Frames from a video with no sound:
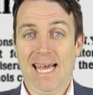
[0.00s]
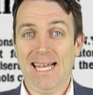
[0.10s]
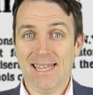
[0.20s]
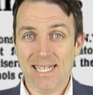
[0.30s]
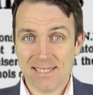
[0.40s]

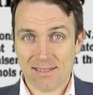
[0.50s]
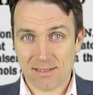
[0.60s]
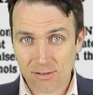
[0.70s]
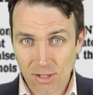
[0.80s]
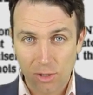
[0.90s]
And this
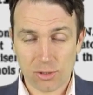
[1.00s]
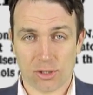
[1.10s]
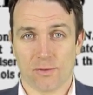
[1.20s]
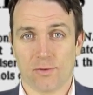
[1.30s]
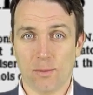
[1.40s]

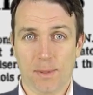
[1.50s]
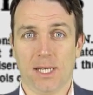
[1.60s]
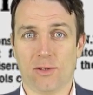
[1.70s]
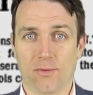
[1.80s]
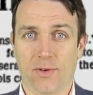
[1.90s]
notion of too
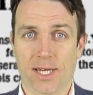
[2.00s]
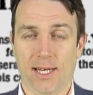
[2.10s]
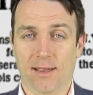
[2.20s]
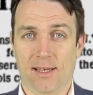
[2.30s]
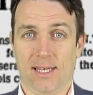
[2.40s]
big to
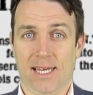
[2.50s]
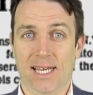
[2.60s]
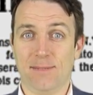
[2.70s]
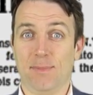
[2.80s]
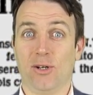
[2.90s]
fail
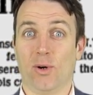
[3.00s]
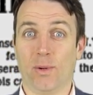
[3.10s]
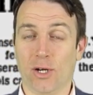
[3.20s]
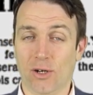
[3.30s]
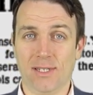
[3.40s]
has been
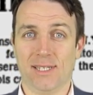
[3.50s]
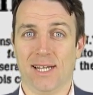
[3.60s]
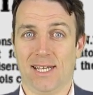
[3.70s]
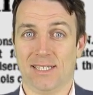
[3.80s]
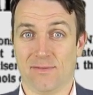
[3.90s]
going on in the
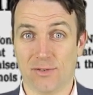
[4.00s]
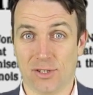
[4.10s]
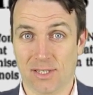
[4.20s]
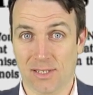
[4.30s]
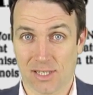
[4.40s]
last
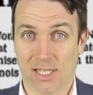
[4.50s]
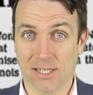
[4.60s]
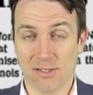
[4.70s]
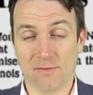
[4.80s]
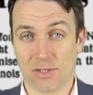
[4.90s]
thirty
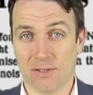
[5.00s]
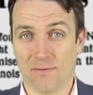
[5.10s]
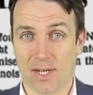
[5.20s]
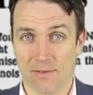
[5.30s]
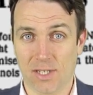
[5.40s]
years,
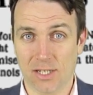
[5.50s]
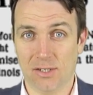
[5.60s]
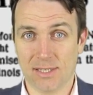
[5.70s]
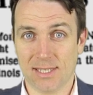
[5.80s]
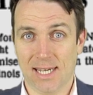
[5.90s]
thirty-five
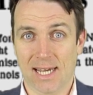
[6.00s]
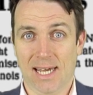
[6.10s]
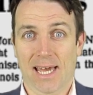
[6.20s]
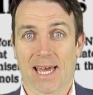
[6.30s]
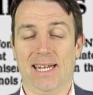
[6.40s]
years,
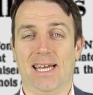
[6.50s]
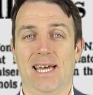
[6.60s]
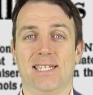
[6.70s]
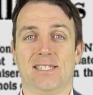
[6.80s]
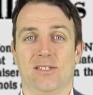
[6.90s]
and
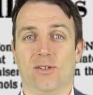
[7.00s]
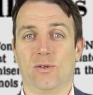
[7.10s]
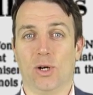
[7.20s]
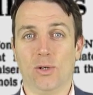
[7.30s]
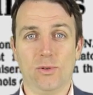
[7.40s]
has
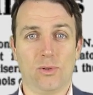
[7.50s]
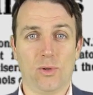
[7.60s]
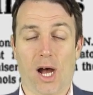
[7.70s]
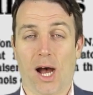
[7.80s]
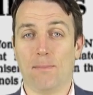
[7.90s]
grown
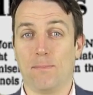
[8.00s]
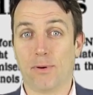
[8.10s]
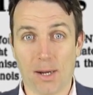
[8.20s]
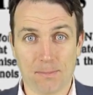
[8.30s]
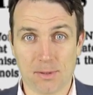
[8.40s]
to
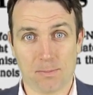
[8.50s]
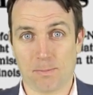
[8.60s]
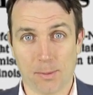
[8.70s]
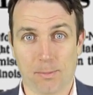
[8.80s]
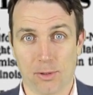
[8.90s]
abrupt
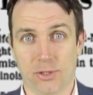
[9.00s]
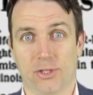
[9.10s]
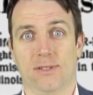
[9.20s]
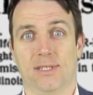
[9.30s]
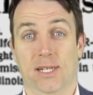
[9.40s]

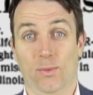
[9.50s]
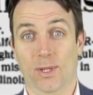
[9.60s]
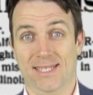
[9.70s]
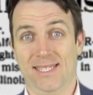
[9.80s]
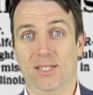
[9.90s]
proportions. And
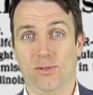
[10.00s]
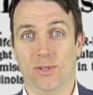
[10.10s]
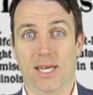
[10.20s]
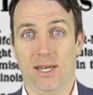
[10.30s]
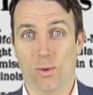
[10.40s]
we'll see
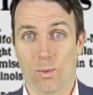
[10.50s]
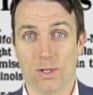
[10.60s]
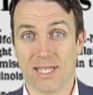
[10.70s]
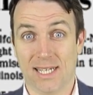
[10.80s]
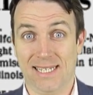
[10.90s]
today
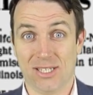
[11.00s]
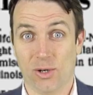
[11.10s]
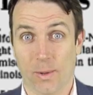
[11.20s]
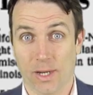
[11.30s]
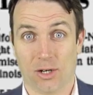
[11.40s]
what is
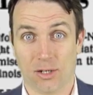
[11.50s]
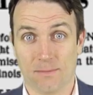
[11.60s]
going on.